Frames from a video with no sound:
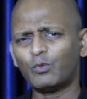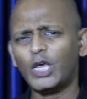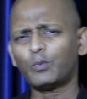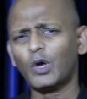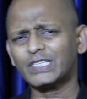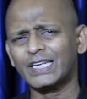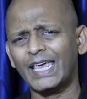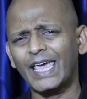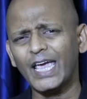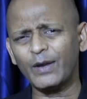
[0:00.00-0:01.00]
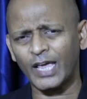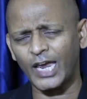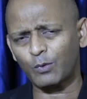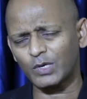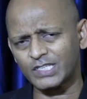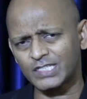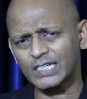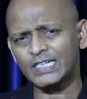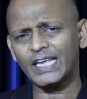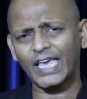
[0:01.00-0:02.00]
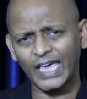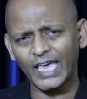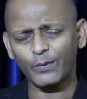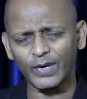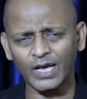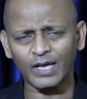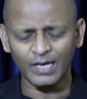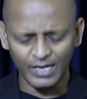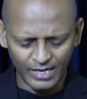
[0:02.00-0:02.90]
It was an area, it was a certain area